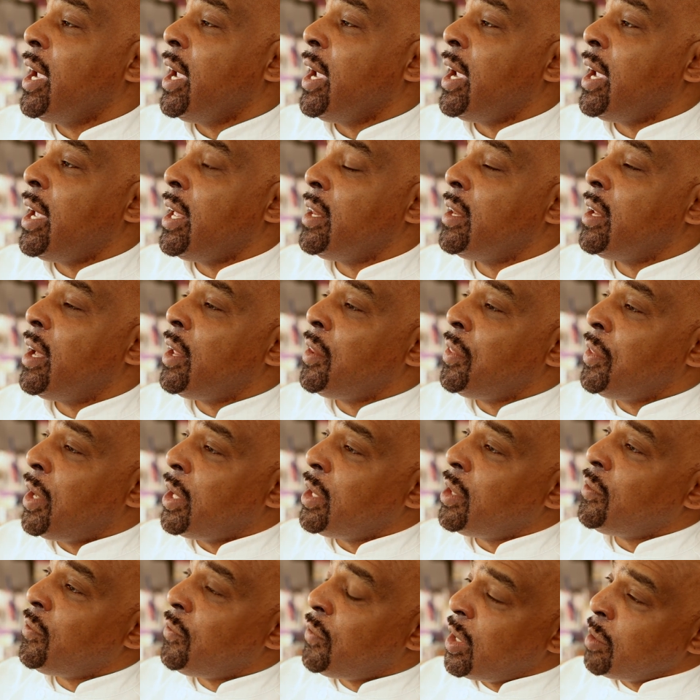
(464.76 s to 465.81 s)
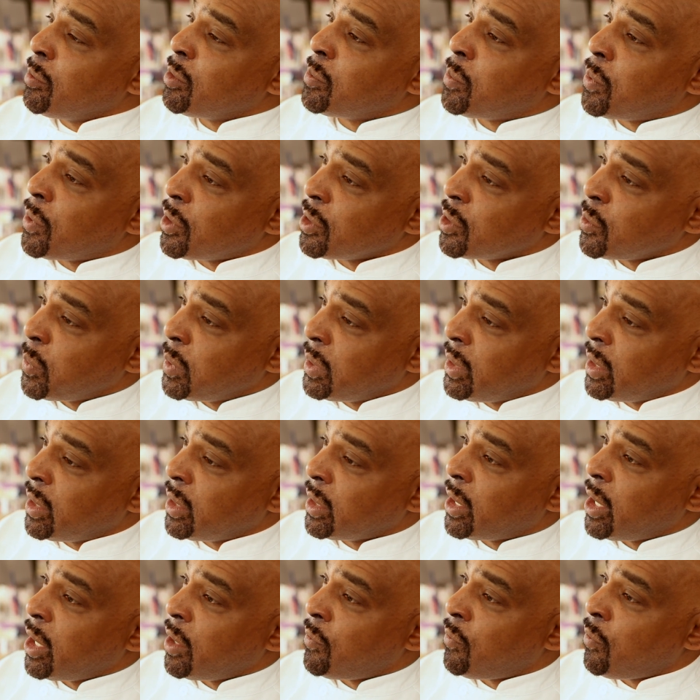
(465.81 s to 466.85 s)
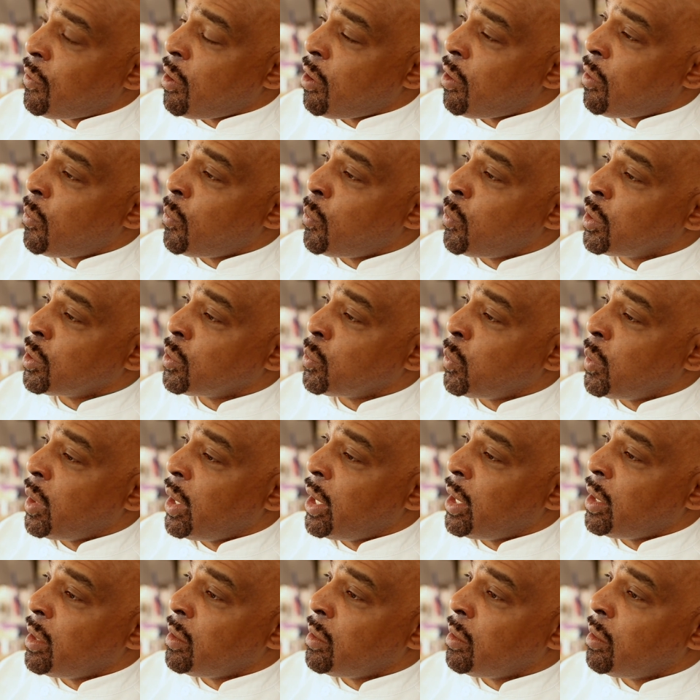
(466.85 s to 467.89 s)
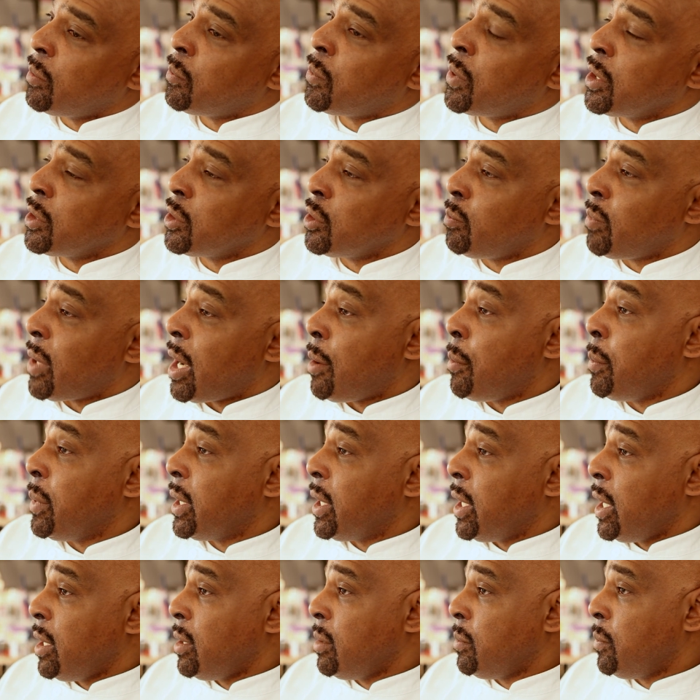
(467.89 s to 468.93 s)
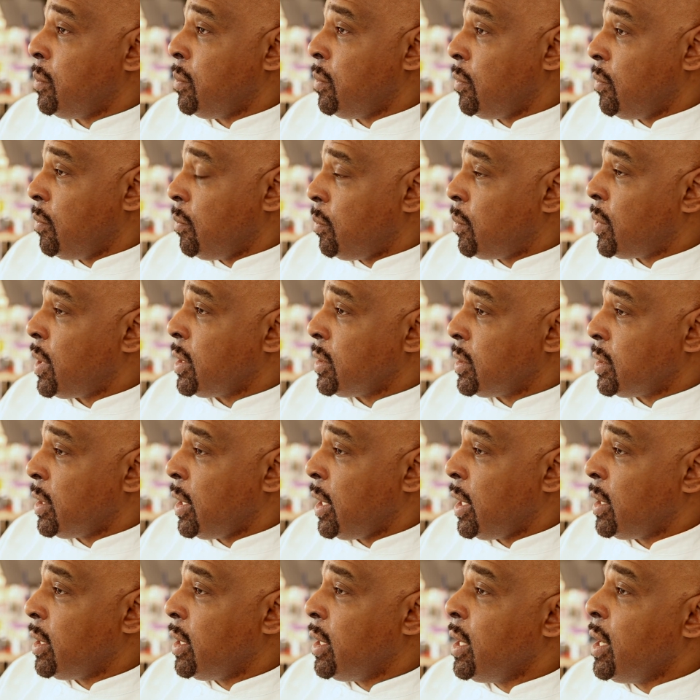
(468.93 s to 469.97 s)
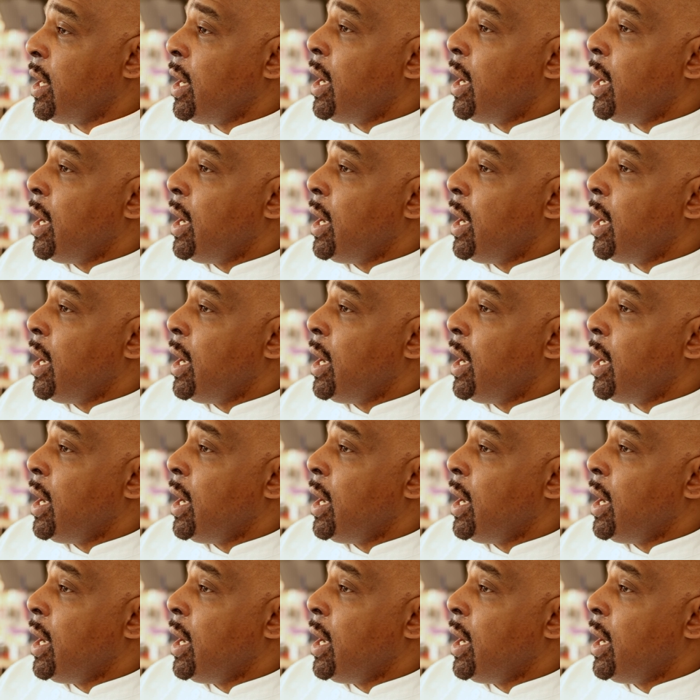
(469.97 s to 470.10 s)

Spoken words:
And another famous person we did a cake for was when President Obama became president